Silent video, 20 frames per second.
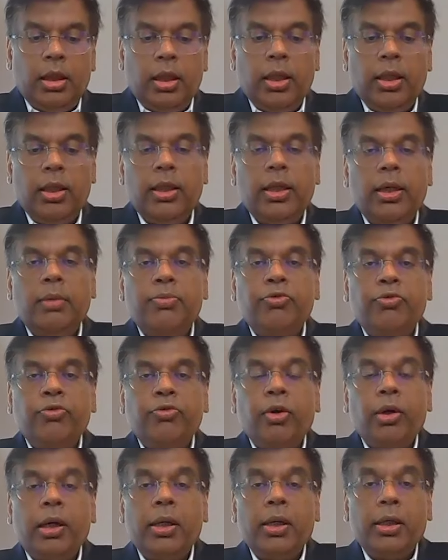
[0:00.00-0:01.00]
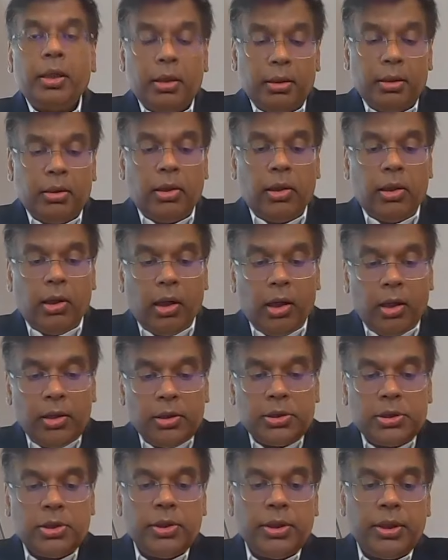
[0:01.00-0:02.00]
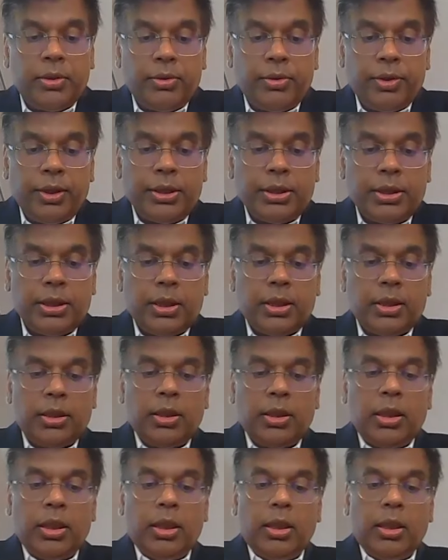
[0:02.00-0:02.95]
and therefore also increasing